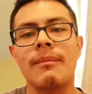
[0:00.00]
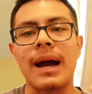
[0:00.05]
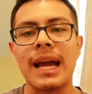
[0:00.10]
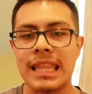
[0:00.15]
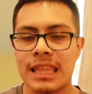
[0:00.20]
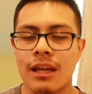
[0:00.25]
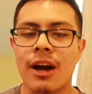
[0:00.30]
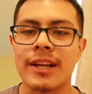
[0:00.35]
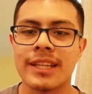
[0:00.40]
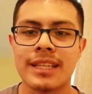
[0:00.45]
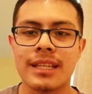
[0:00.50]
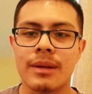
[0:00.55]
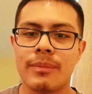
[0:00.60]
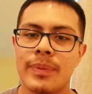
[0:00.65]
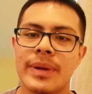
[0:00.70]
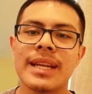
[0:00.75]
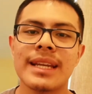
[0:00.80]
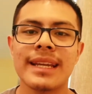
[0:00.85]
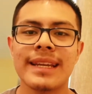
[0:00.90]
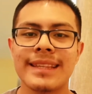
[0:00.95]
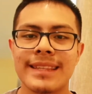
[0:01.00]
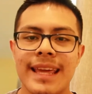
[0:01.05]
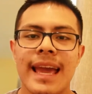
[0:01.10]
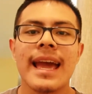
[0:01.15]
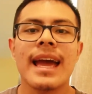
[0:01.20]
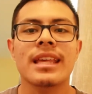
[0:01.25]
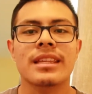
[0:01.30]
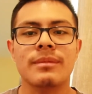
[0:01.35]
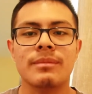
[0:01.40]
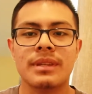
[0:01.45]
my thoughts and opinions,
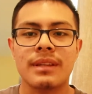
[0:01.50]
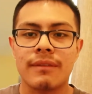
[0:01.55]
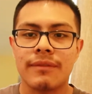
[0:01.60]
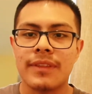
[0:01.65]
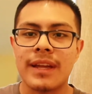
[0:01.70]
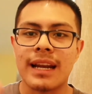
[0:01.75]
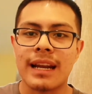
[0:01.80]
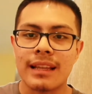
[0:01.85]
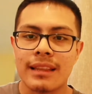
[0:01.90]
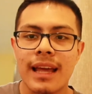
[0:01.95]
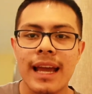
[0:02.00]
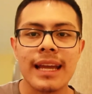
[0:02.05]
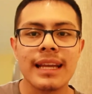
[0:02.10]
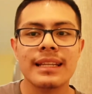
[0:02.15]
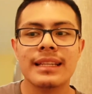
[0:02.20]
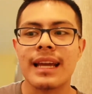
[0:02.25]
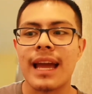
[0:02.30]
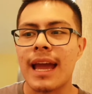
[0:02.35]
some stuff that I liked,